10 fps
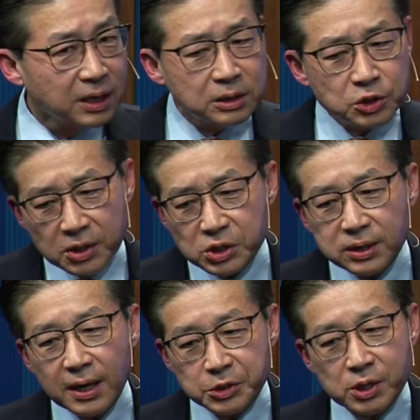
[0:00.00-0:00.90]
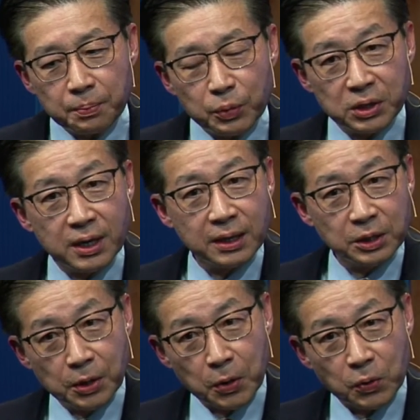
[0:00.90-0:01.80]
just like somebody I
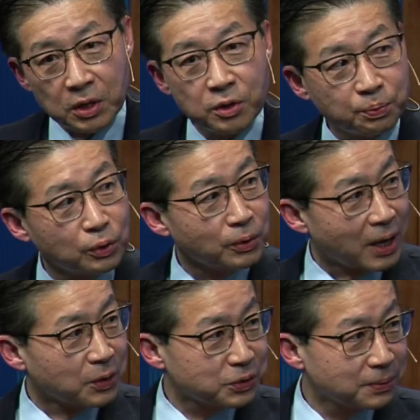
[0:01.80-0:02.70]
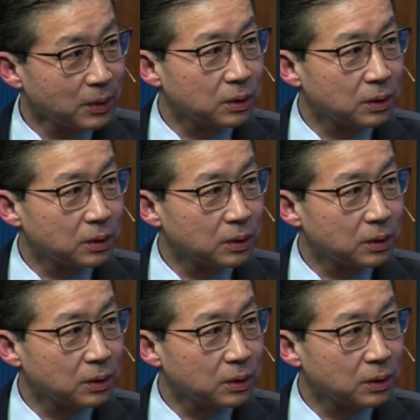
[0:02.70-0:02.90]
know in the Blue House,